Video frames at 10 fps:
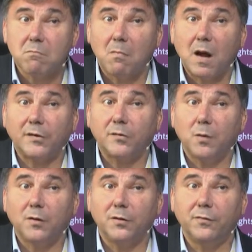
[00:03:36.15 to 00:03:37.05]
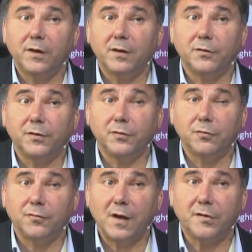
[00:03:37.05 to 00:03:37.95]
much more difficult to
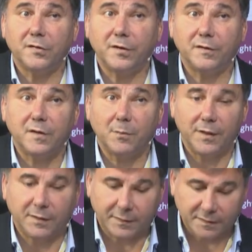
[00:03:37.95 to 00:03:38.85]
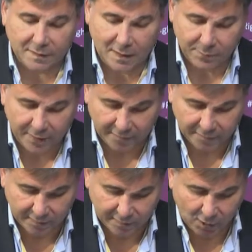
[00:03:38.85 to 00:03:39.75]
function is something that is coming as
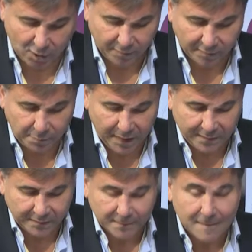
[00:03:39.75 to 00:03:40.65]
a common space.